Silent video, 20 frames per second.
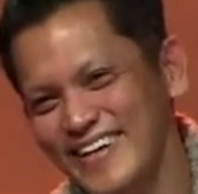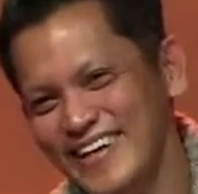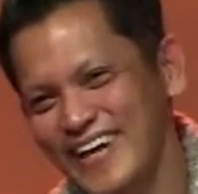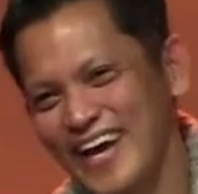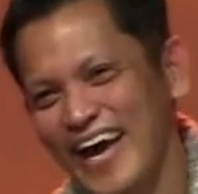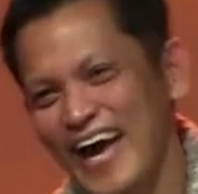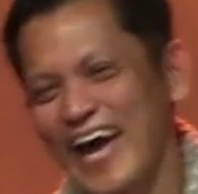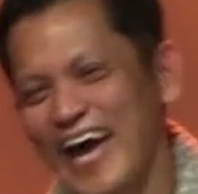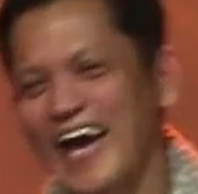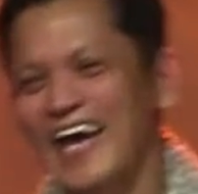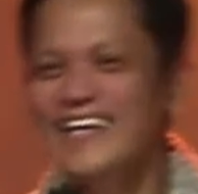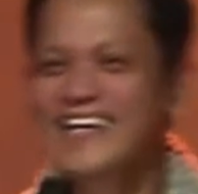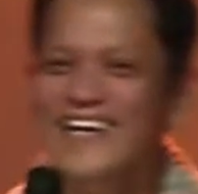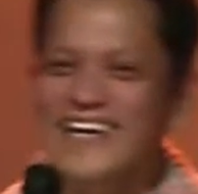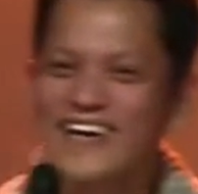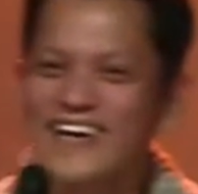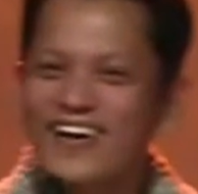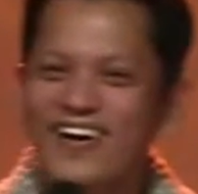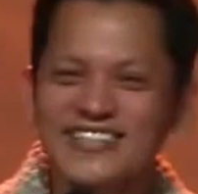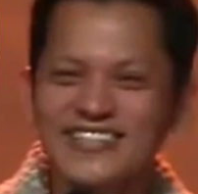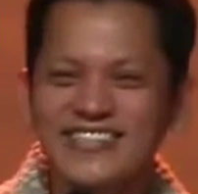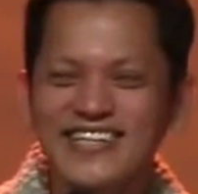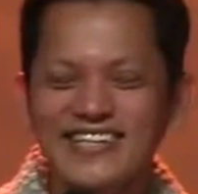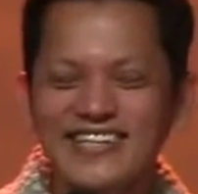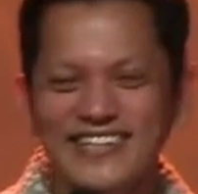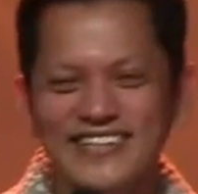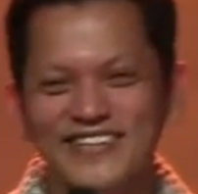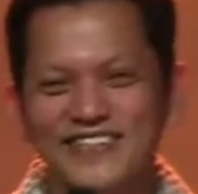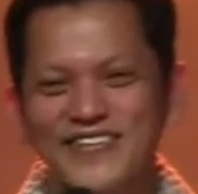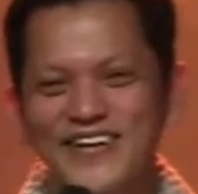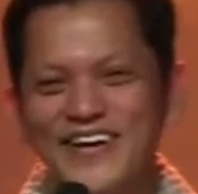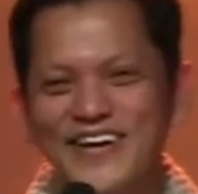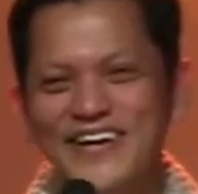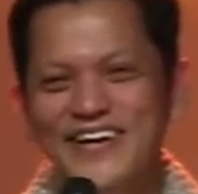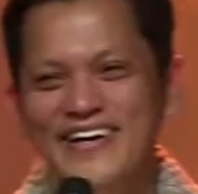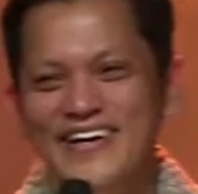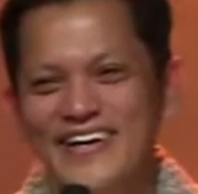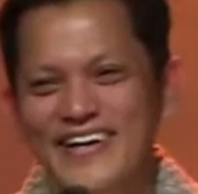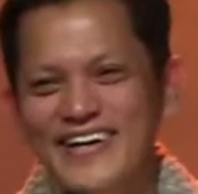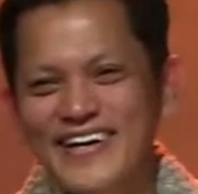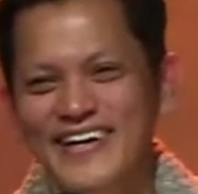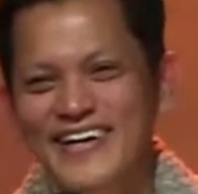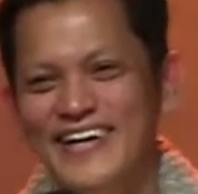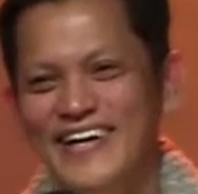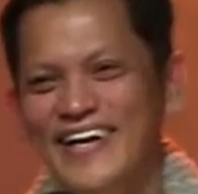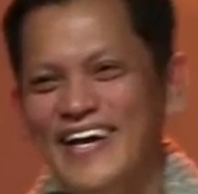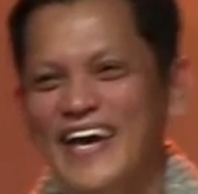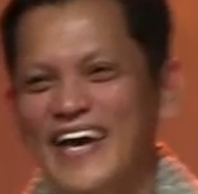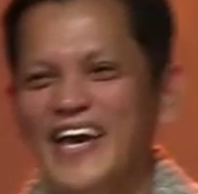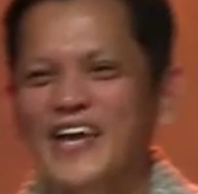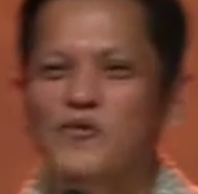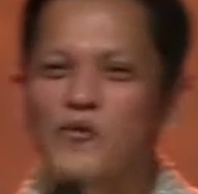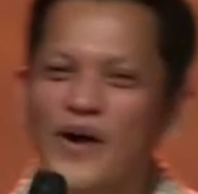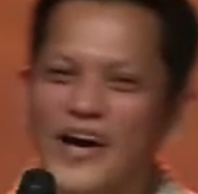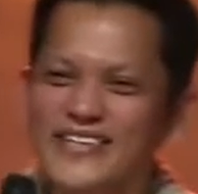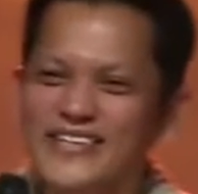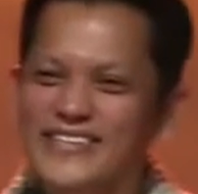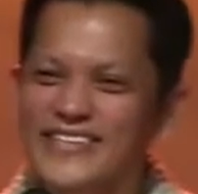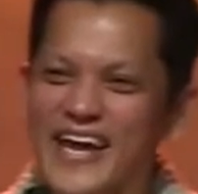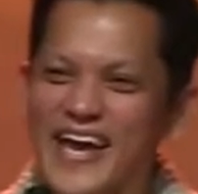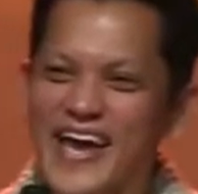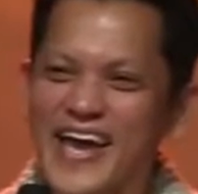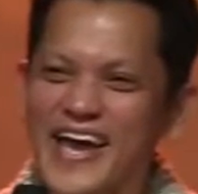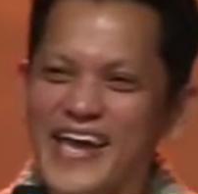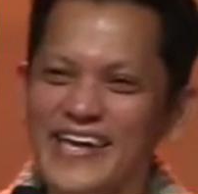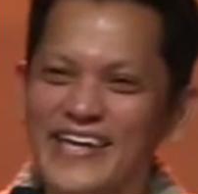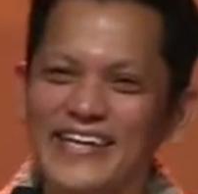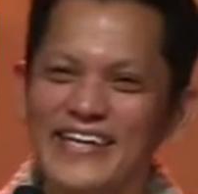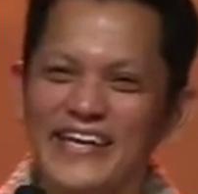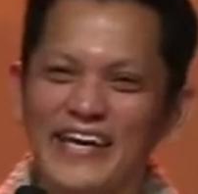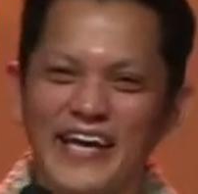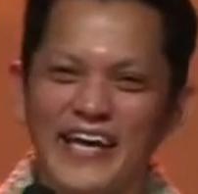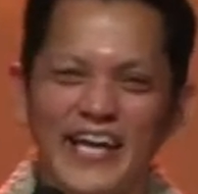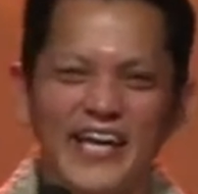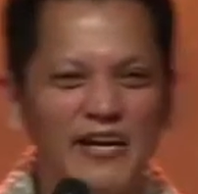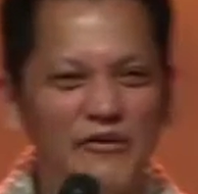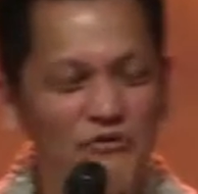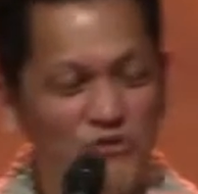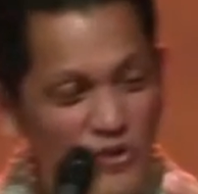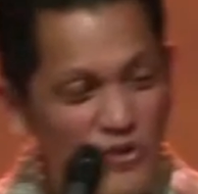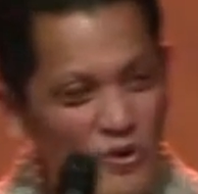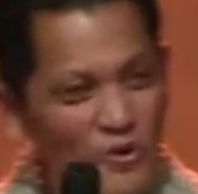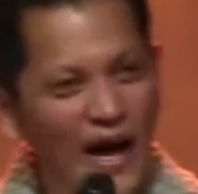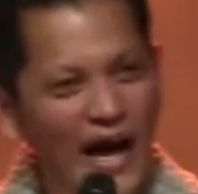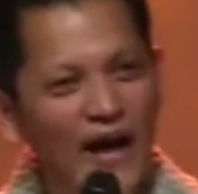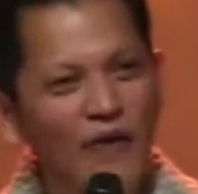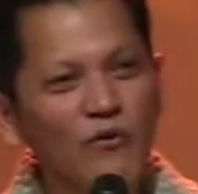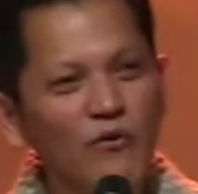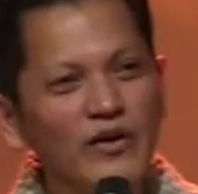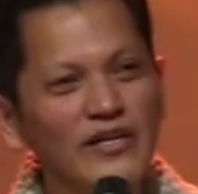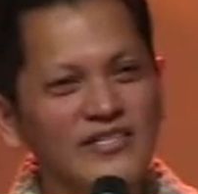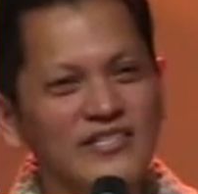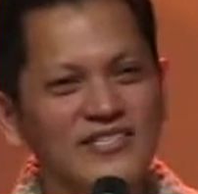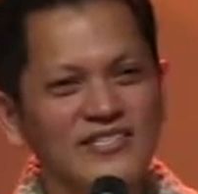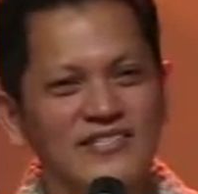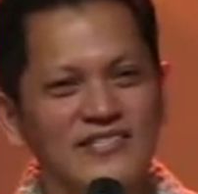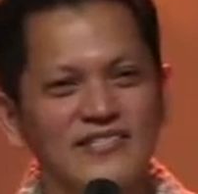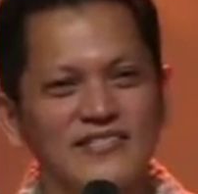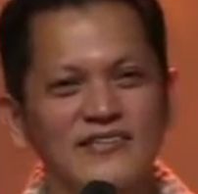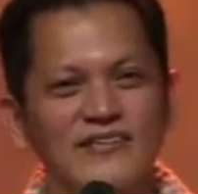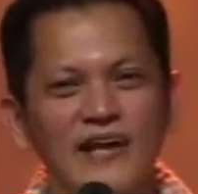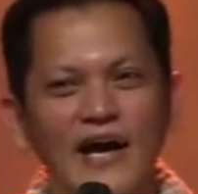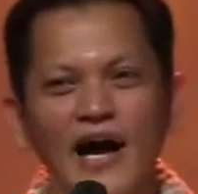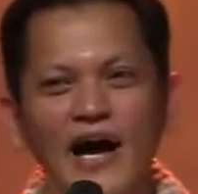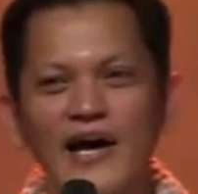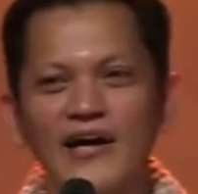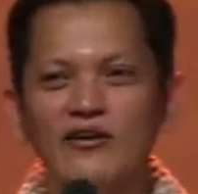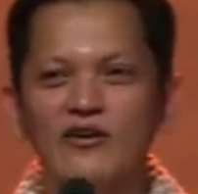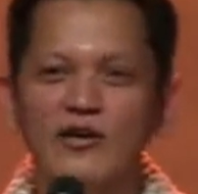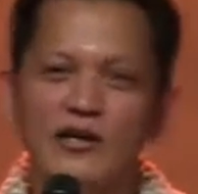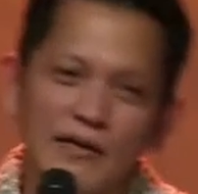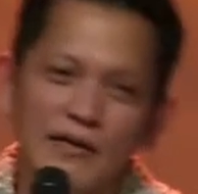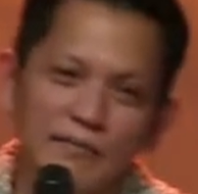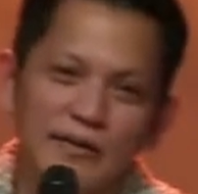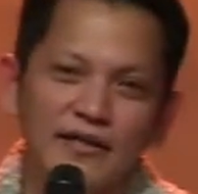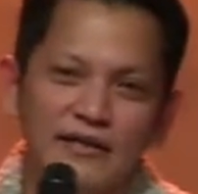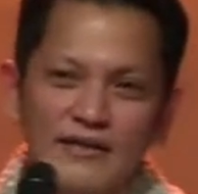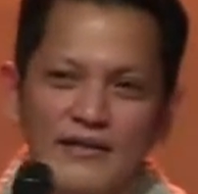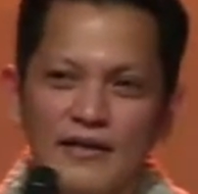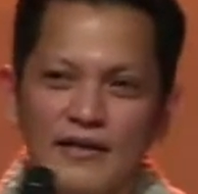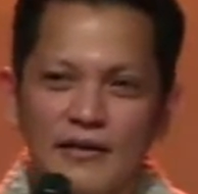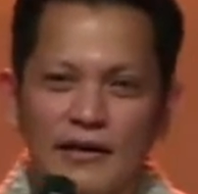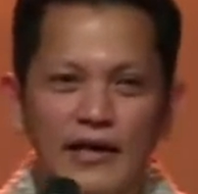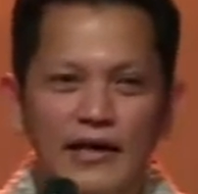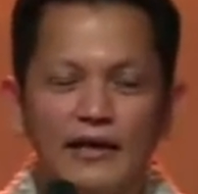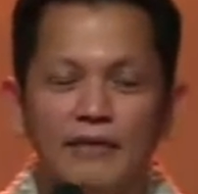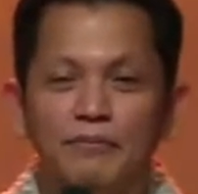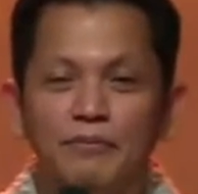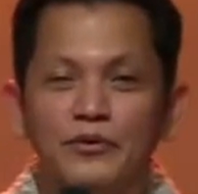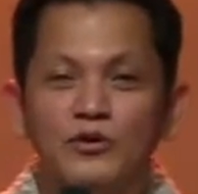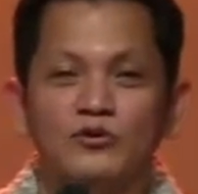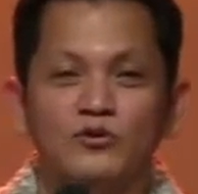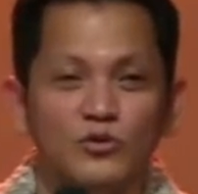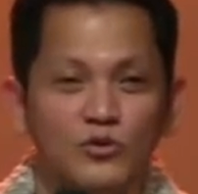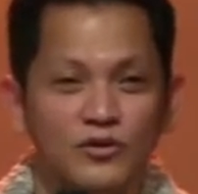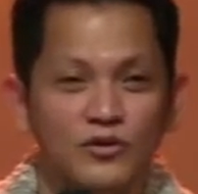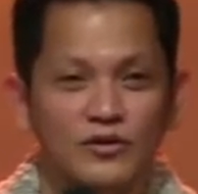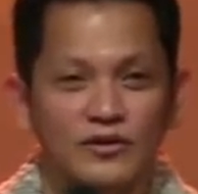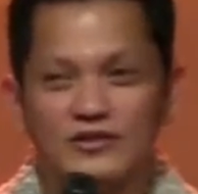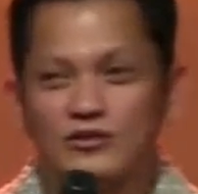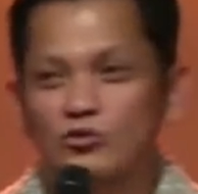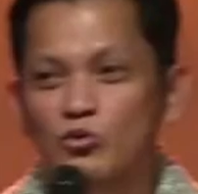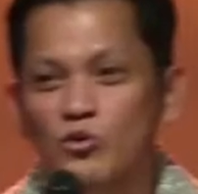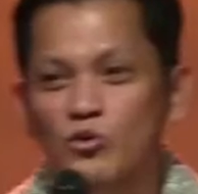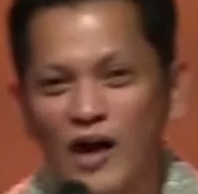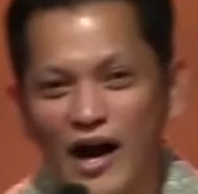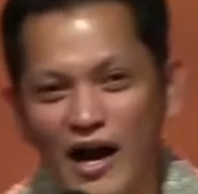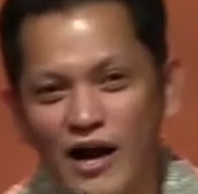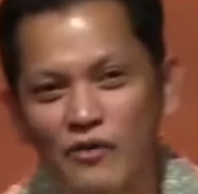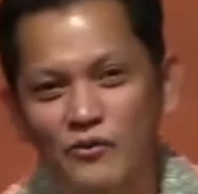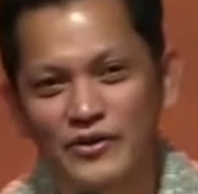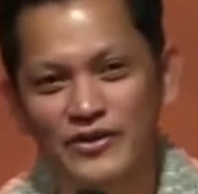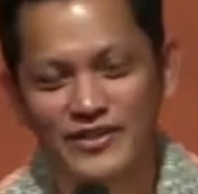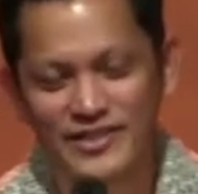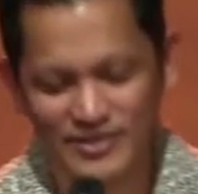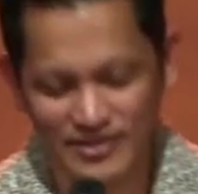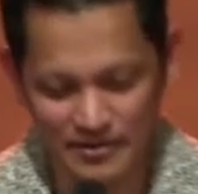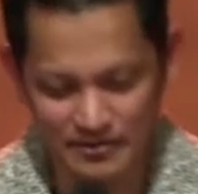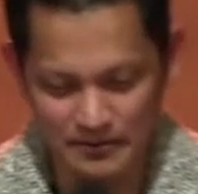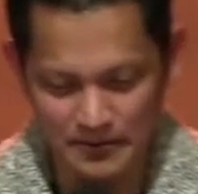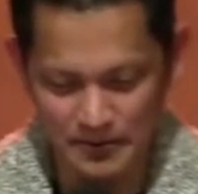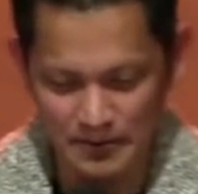And he lost it, diba? In one day, in a few hours. I don't know even if it took two hours, diba?